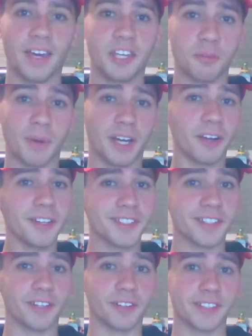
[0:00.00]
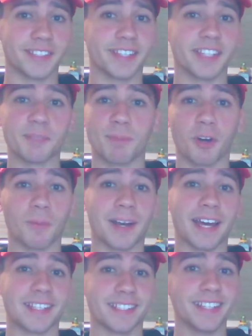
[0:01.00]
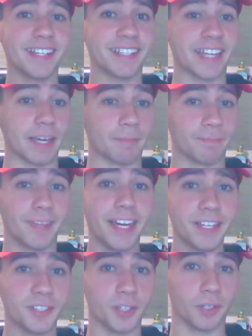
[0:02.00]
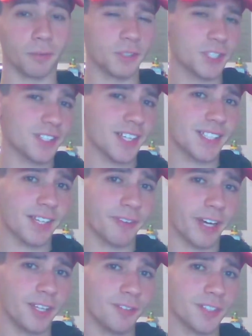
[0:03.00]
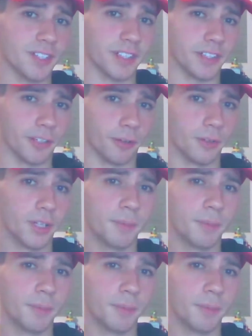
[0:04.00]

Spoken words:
You might also notice that this Pokemon has a nickname, Angel, which is not something I usually do,